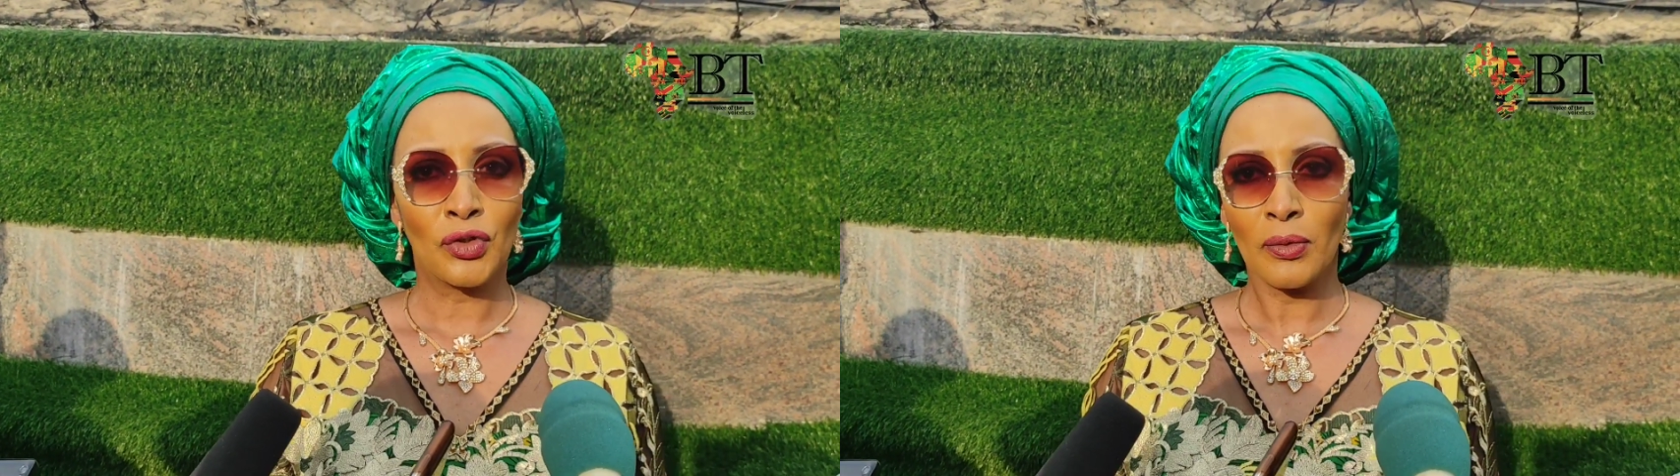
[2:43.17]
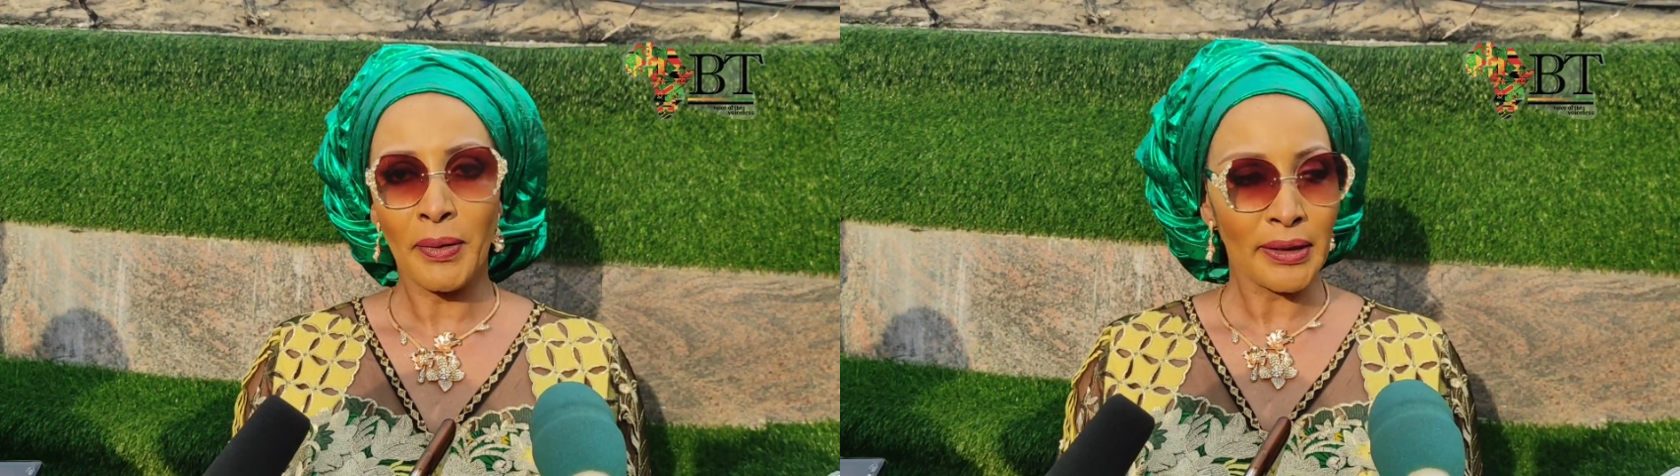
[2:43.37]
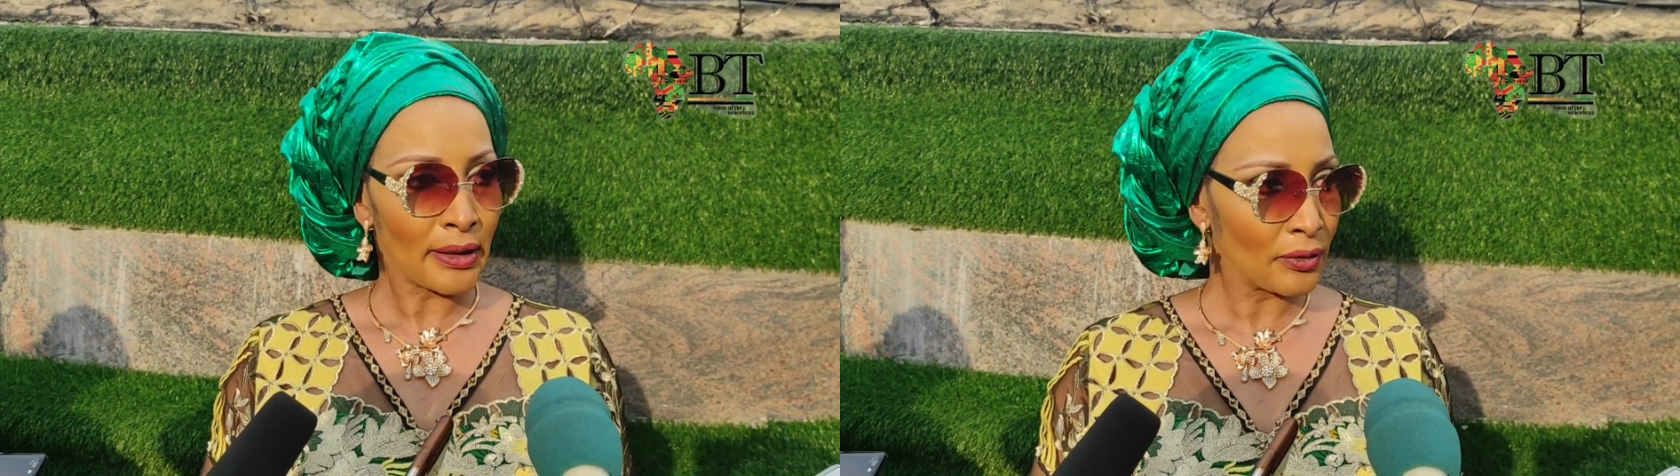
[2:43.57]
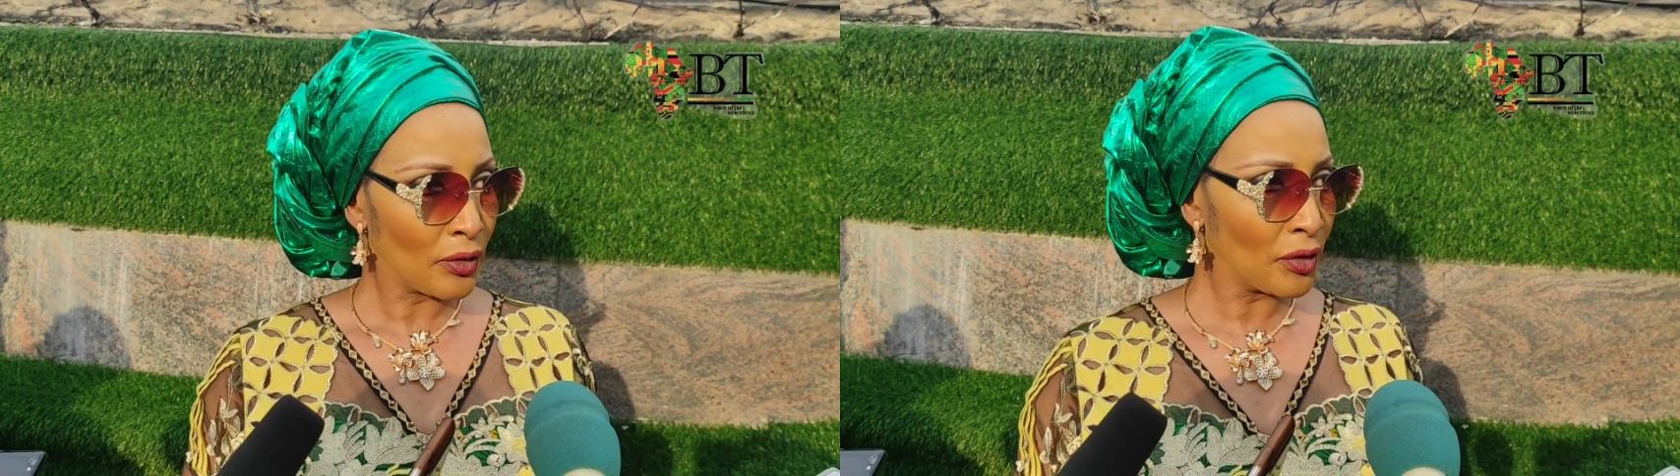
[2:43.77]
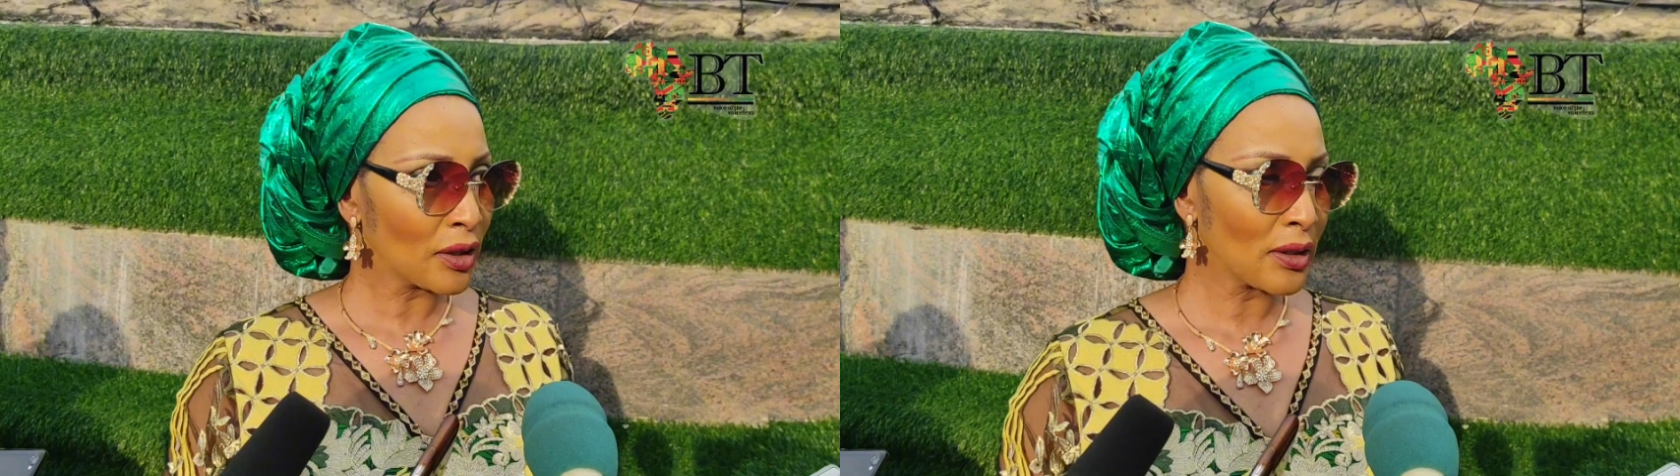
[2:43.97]
to Bernard
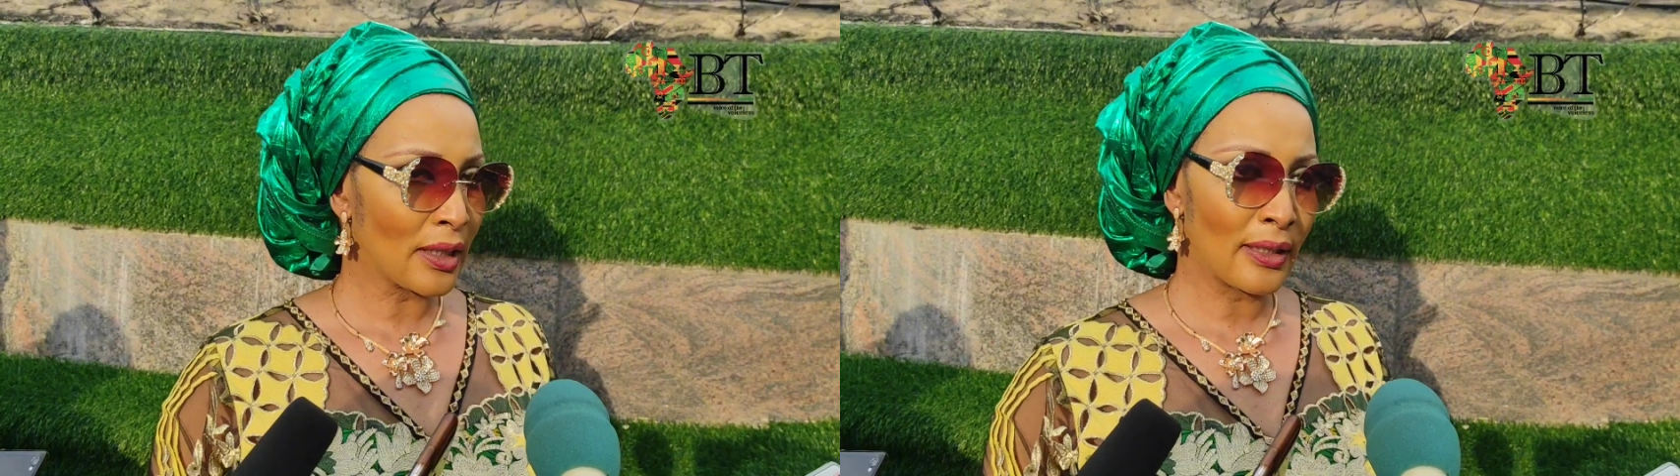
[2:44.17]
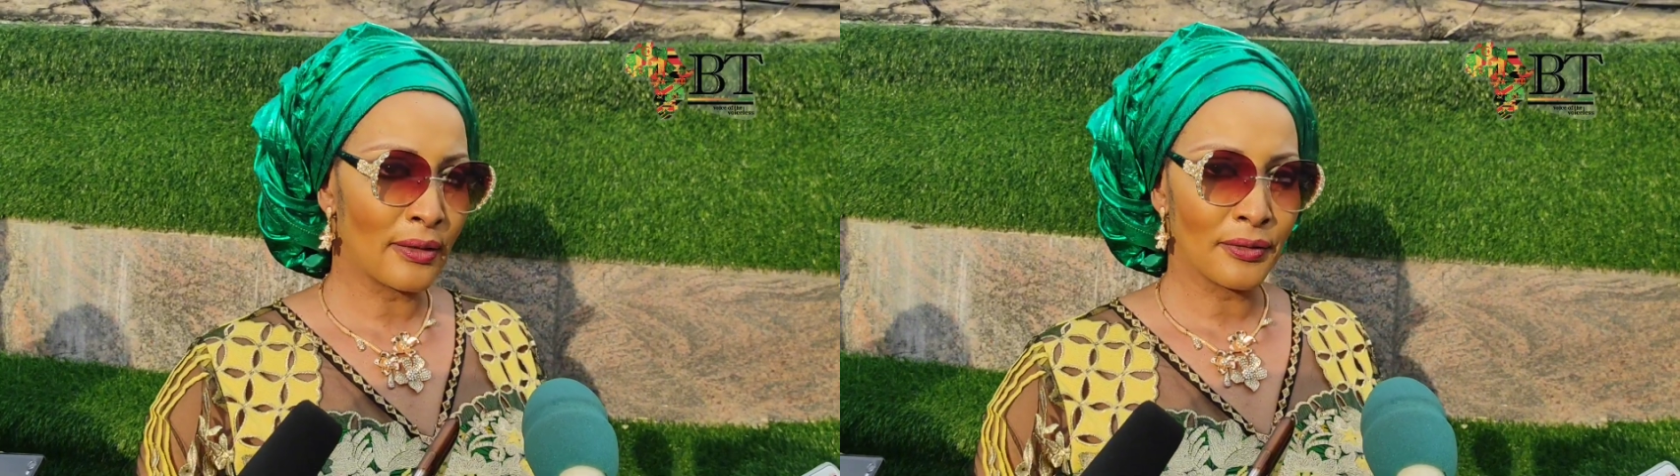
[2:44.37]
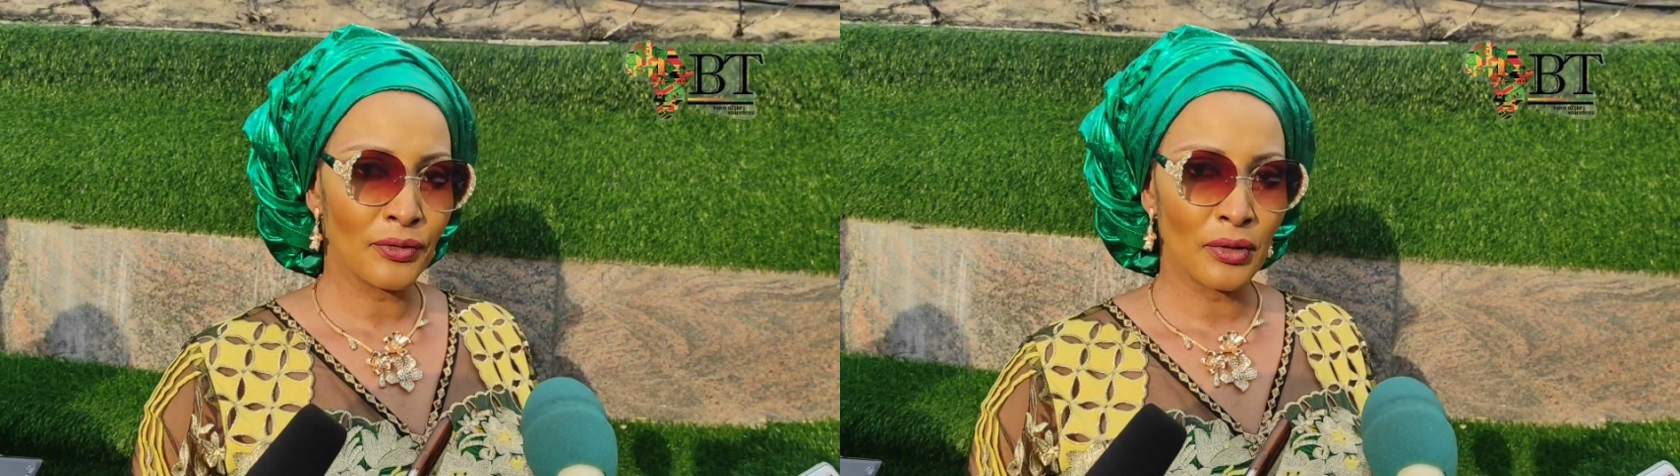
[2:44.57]
Kouchner,